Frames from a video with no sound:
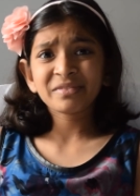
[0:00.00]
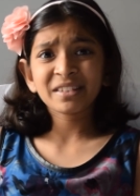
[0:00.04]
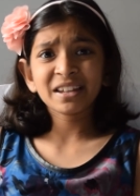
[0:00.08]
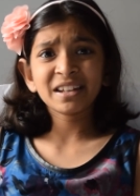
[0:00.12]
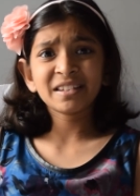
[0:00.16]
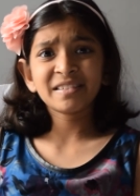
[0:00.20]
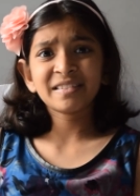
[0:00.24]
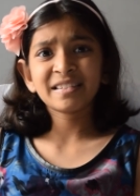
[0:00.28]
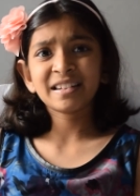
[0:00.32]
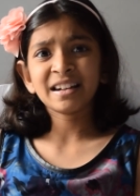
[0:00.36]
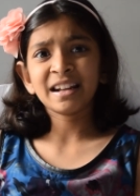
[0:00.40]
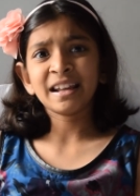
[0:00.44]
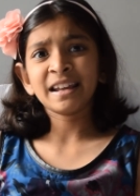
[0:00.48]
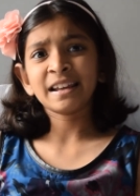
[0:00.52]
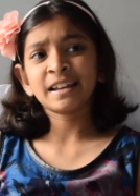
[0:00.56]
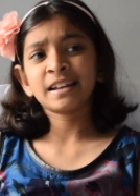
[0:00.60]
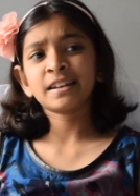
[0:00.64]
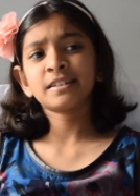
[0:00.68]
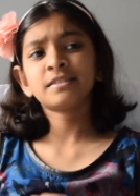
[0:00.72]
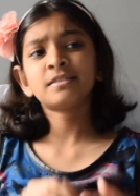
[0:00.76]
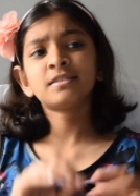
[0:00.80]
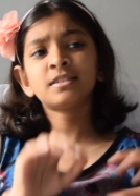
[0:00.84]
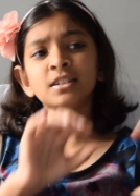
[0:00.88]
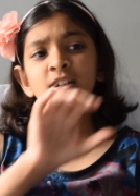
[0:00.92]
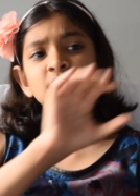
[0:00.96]
is like
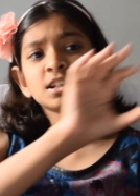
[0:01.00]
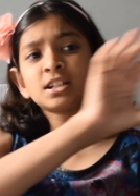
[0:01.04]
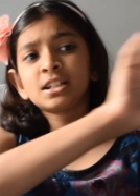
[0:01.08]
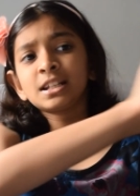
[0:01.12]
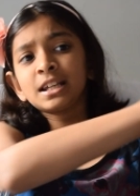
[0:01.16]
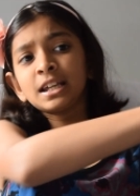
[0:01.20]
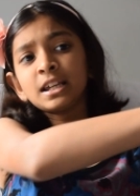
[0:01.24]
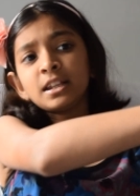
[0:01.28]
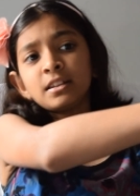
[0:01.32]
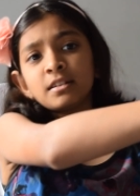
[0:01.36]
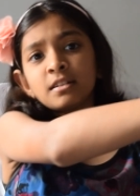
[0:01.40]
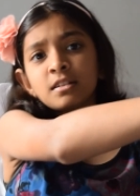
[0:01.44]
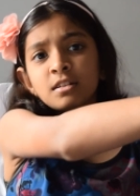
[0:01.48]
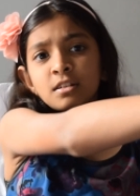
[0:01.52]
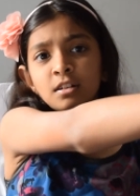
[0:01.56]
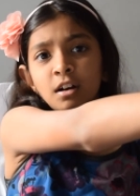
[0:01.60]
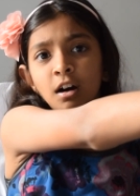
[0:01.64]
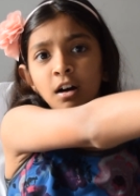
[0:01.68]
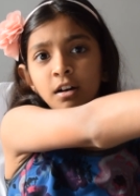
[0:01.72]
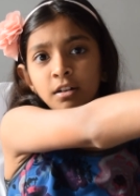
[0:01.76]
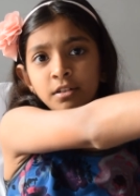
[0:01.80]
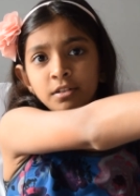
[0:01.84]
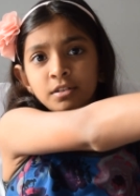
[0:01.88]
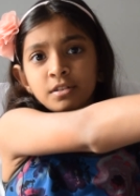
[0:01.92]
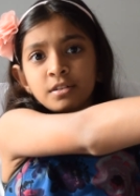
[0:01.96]
13
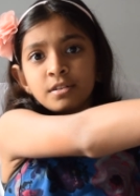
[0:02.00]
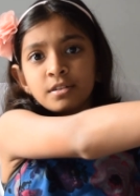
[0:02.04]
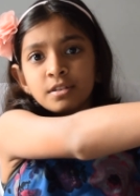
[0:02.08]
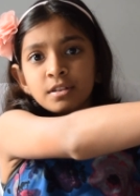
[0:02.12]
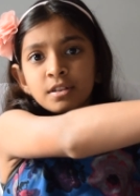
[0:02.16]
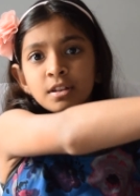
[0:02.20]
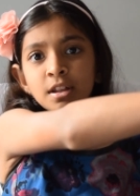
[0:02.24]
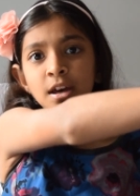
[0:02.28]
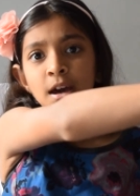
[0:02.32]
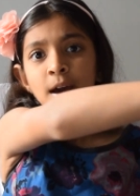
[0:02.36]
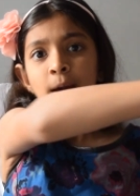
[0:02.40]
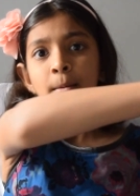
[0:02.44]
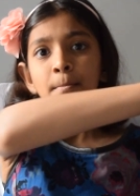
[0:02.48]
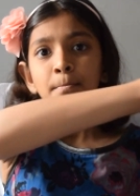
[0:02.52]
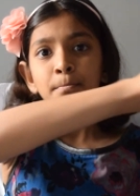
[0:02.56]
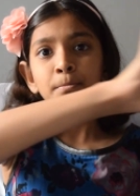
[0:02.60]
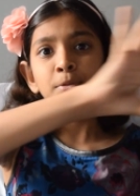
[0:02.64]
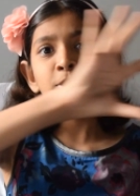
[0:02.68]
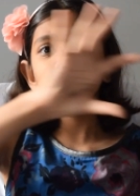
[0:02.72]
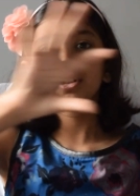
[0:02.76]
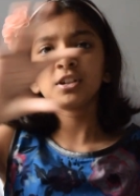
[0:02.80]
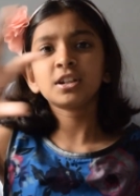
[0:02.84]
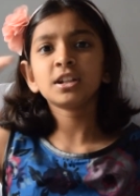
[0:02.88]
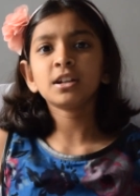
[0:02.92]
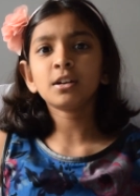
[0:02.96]
suns
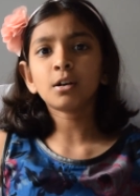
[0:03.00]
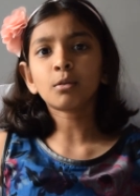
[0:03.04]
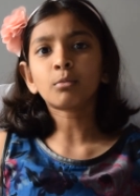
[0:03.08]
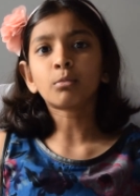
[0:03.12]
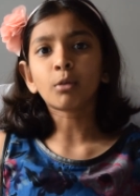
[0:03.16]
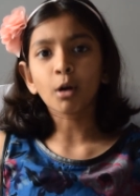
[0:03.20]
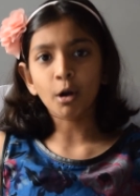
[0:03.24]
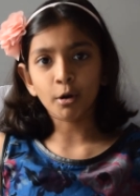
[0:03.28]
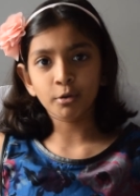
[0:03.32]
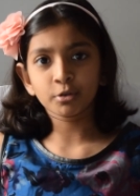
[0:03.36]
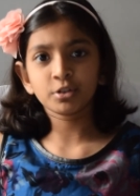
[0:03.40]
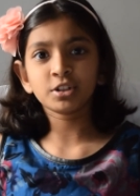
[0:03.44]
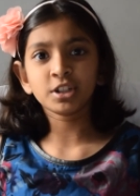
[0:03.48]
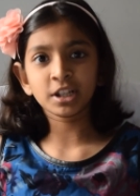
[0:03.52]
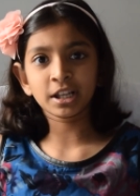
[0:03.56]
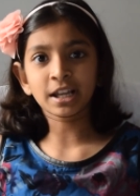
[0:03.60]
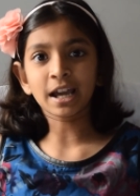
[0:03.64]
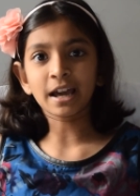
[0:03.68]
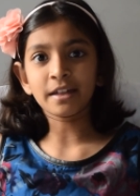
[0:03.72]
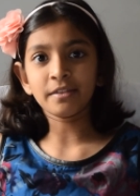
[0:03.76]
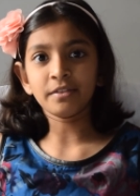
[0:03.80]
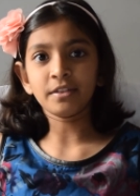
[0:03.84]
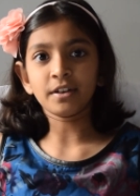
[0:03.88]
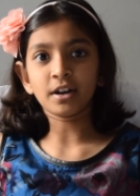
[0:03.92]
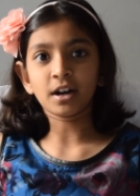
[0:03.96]
put in a row
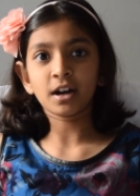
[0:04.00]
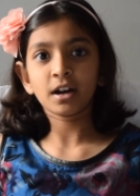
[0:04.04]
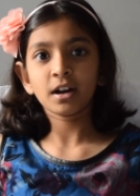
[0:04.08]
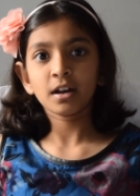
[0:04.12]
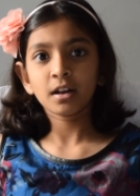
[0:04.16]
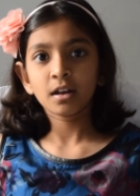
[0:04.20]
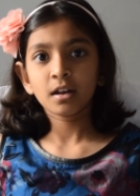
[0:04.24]
together.